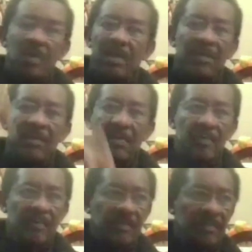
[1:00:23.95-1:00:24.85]
whatever,
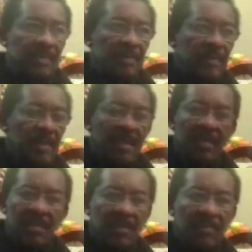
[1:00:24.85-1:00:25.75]

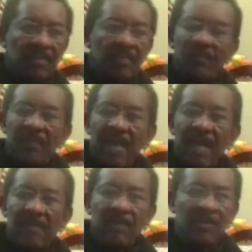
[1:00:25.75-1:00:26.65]
eight
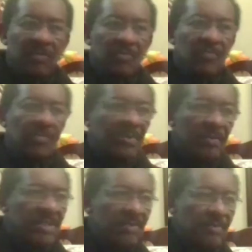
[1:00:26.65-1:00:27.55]
five or two
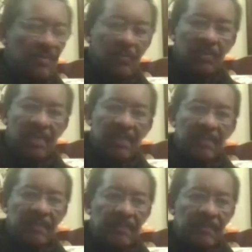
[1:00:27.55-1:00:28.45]
or whatever before
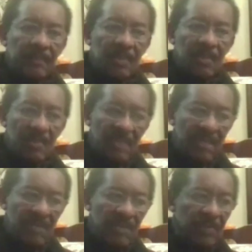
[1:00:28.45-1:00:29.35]
that. So she
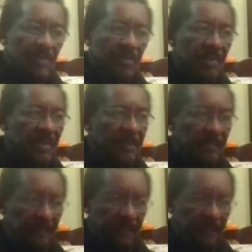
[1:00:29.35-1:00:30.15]
made an arrangement to pay.